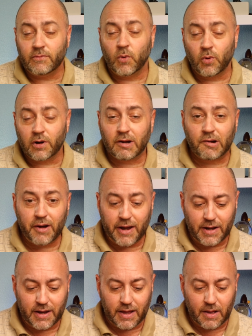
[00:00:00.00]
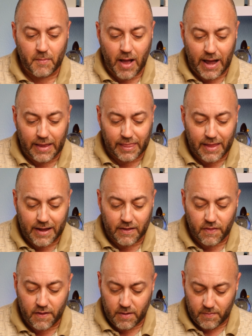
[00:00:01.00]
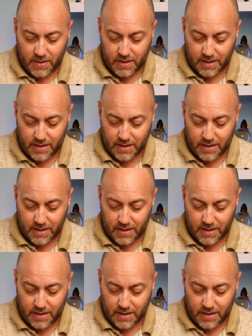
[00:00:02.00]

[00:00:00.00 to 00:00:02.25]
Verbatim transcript: to work great. I like them.